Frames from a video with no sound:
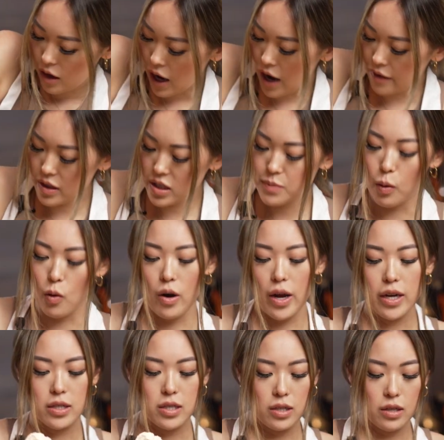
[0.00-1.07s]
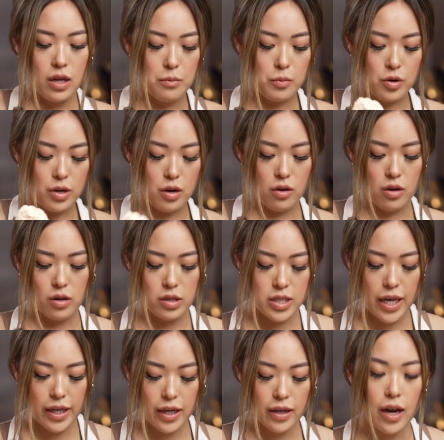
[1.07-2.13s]
At this point, I'm going to
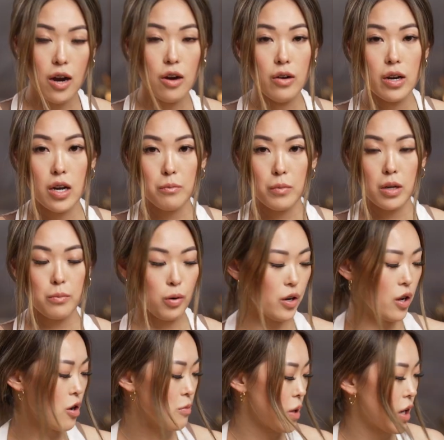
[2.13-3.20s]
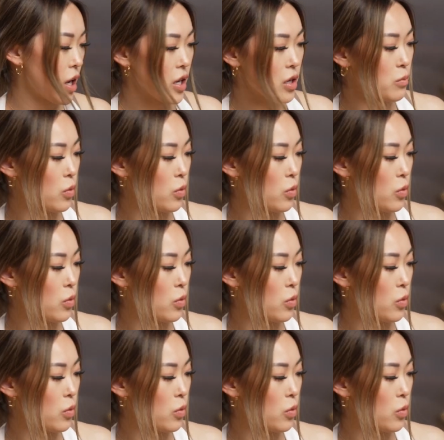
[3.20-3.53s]
take it out and I'm going to put it on my cutting